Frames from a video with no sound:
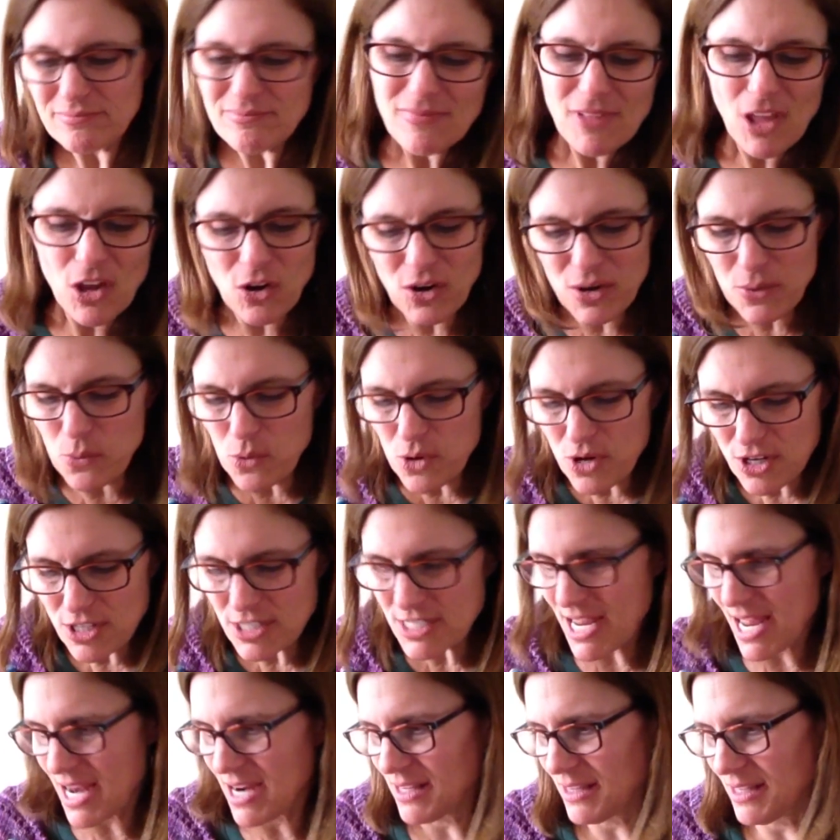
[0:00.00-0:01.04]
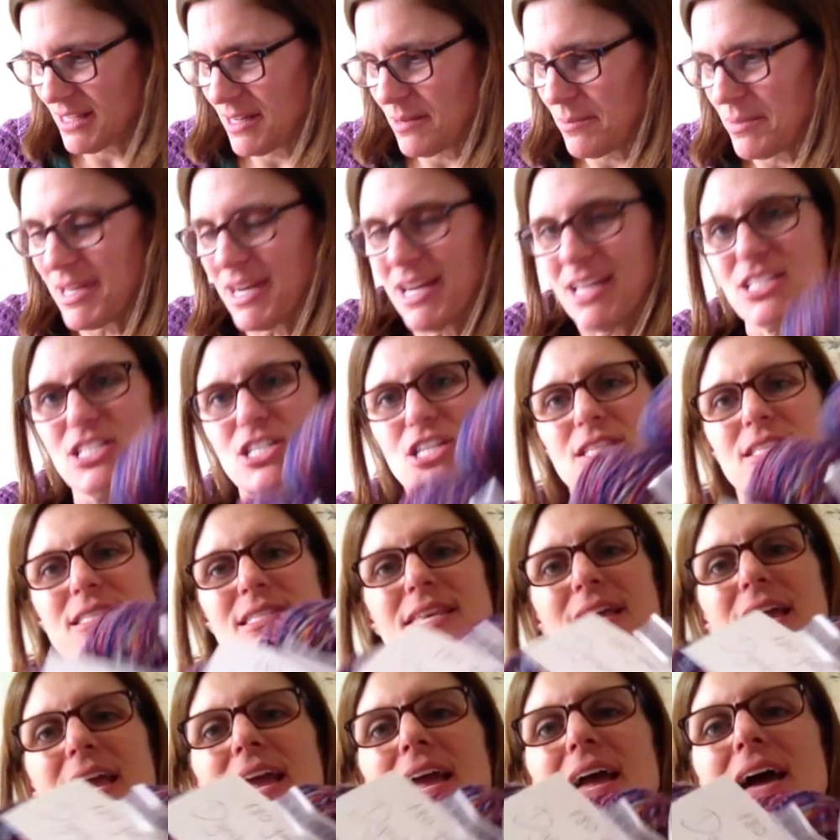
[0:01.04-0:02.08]
or I worked on a little bit, I should
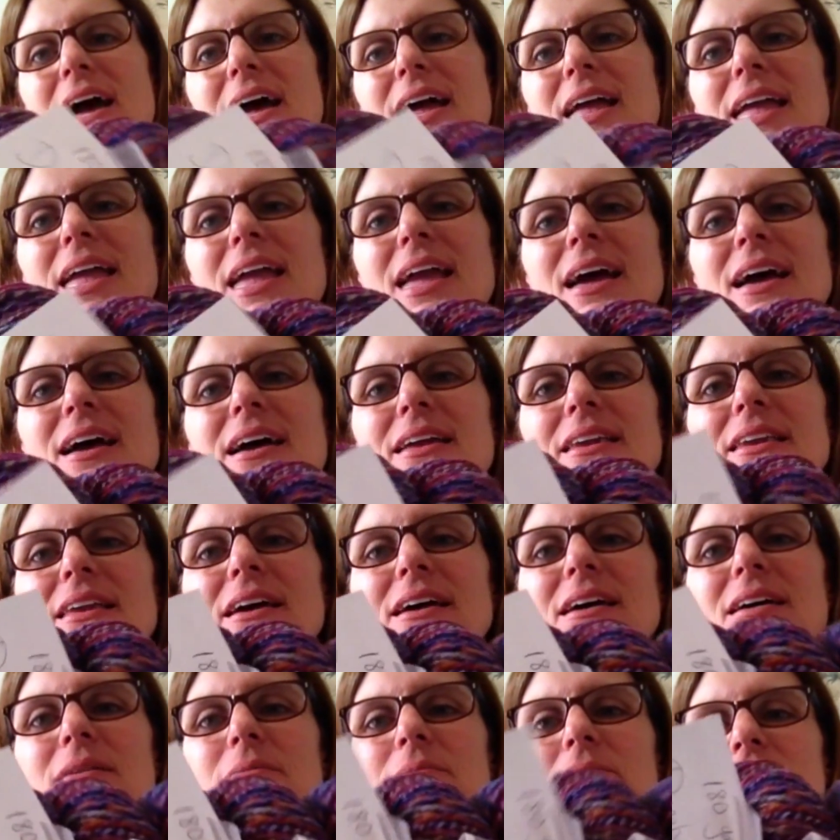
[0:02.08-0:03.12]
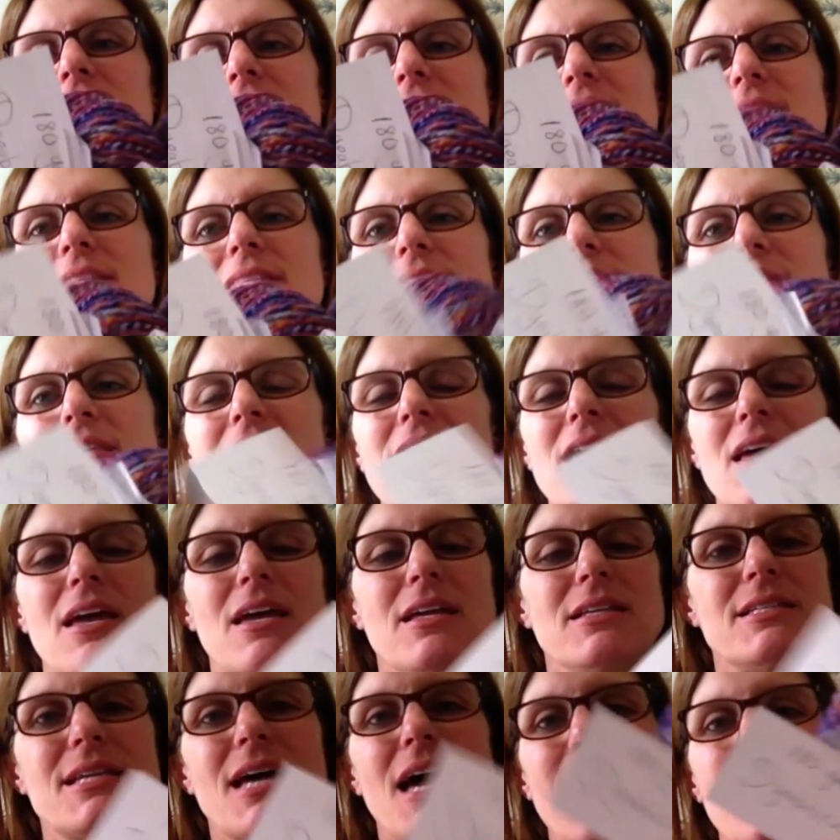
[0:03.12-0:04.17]
say. I had this
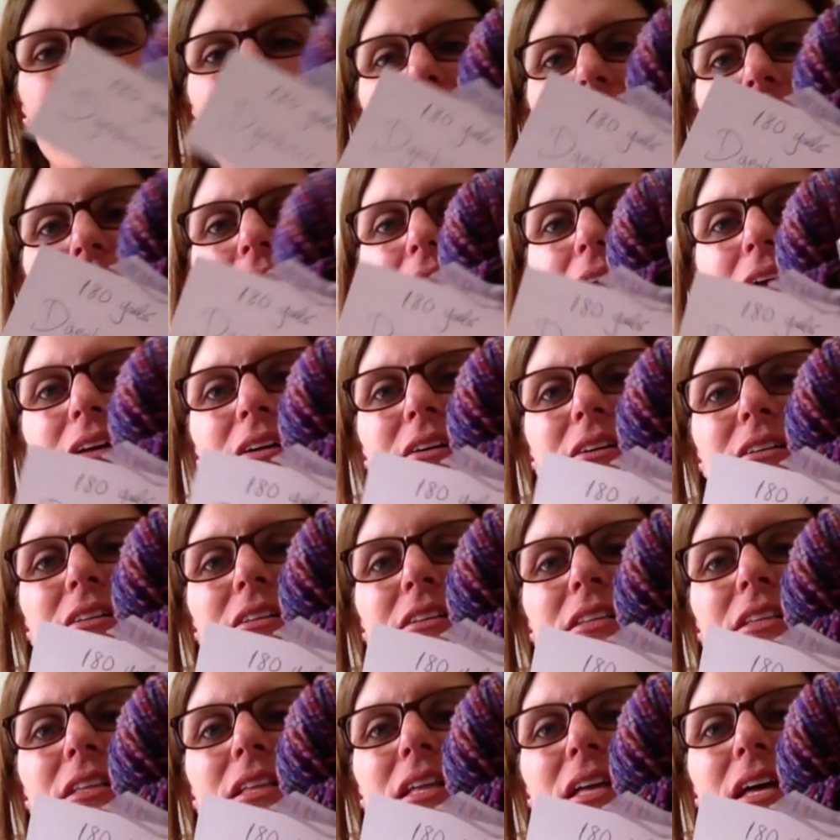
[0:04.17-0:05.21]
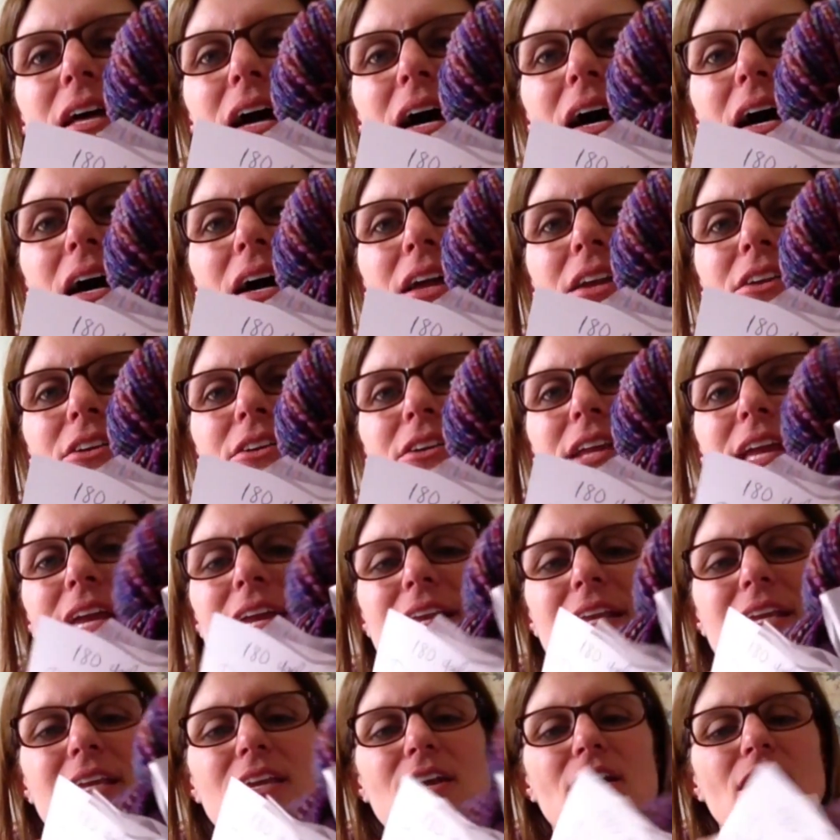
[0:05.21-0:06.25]
Diabolical
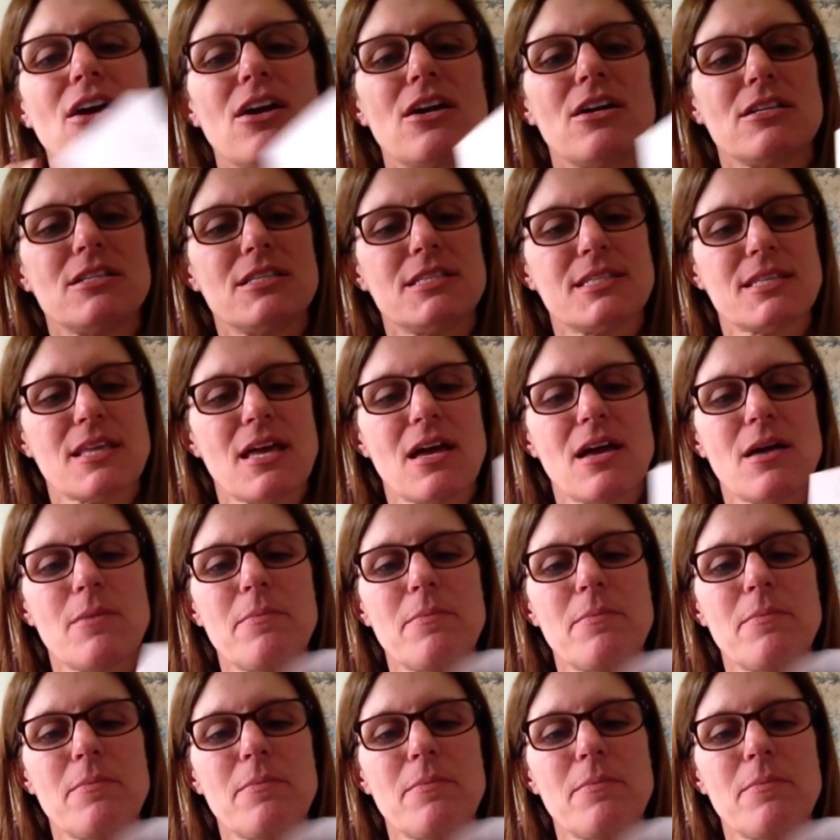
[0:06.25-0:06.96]
180 yards.